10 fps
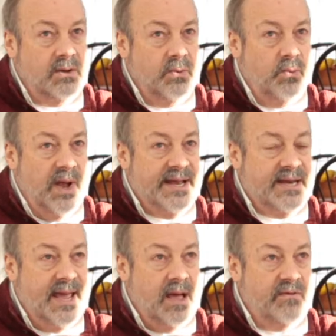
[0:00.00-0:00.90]
right
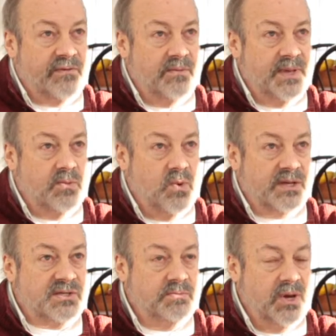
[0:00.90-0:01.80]
now for me,
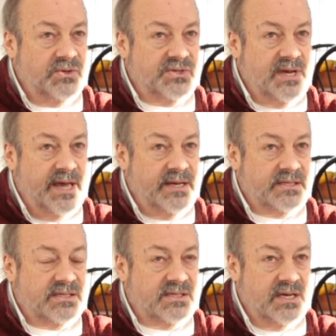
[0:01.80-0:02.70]
what's most at
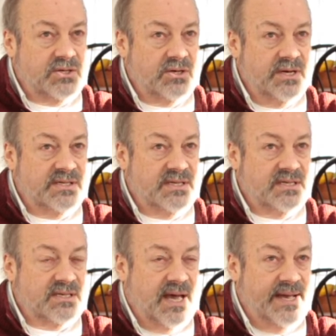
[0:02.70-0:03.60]
its center is
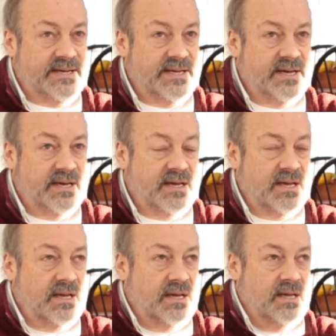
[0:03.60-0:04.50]
this idea
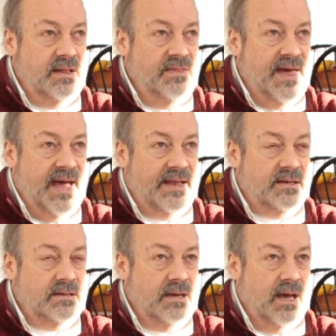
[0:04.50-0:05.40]

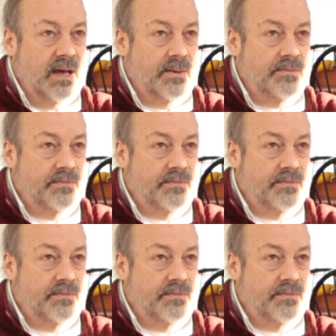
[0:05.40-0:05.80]
that the